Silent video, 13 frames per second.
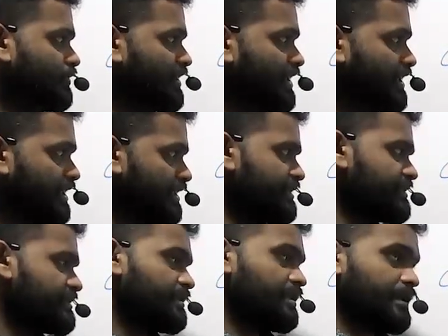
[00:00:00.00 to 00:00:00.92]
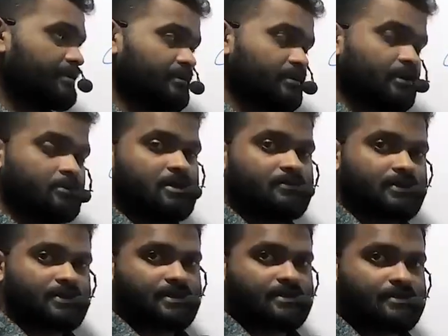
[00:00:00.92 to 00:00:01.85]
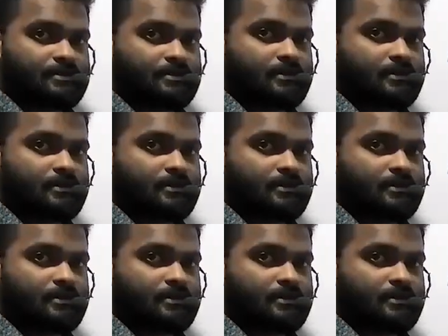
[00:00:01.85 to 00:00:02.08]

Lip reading: learn this in like thermal physics.